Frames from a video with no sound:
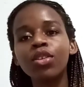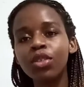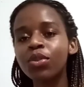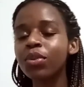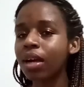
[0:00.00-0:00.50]

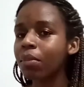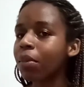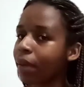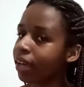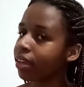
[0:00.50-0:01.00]
you coming
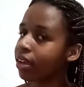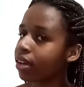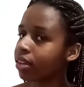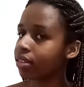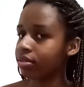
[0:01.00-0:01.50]
back
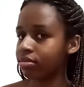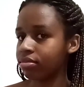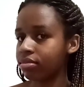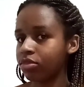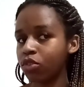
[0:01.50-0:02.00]
here
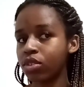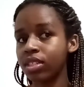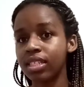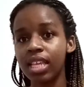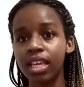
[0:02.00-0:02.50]
for
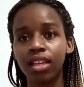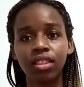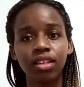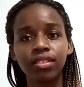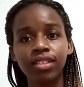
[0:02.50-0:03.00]
the
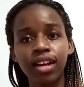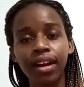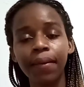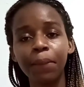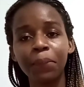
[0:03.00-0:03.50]
second, third
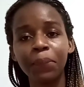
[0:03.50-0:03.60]
time.